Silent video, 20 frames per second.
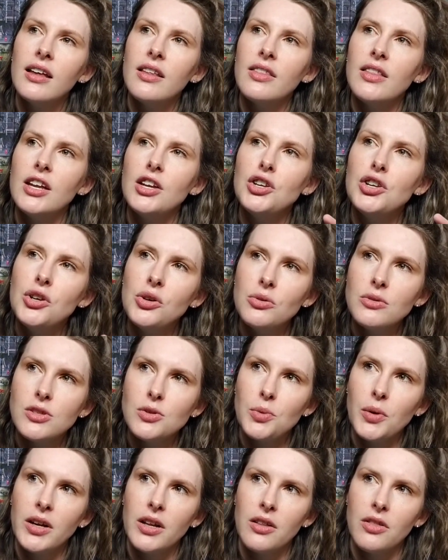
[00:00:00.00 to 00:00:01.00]
the
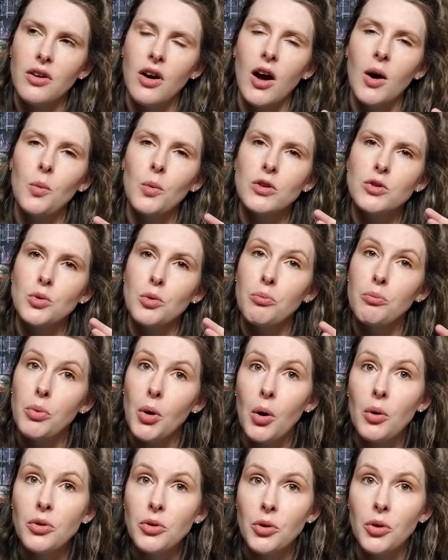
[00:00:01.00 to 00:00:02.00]
Newts readathon, which were
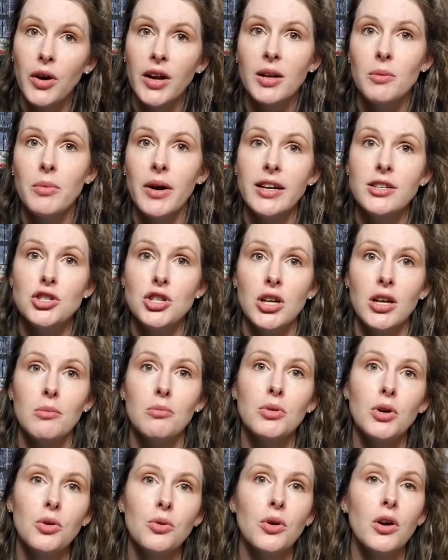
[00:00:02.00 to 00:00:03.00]
both created by G at
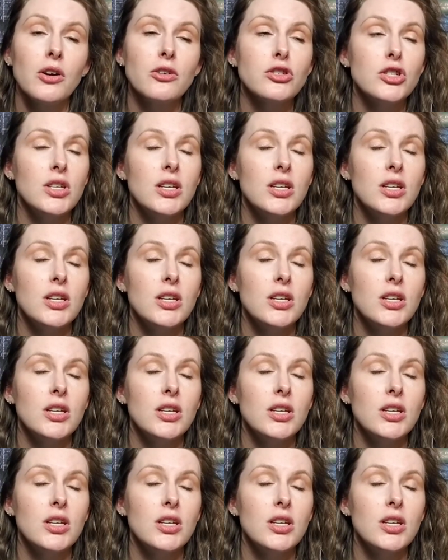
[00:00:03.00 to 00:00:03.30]
Book Roast.